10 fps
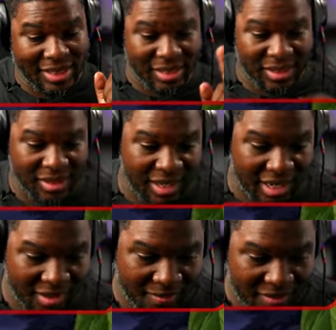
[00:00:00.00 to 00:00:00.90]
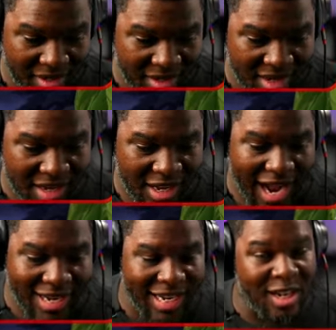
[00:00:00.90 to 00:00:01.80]
this is insane.
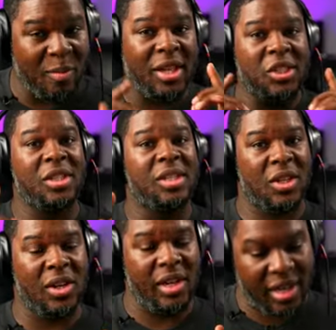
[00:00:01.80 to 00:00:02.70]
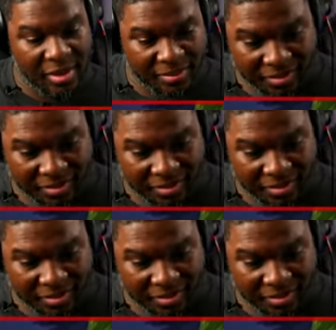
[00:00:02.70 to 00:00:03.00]
I didn't mention this earlier.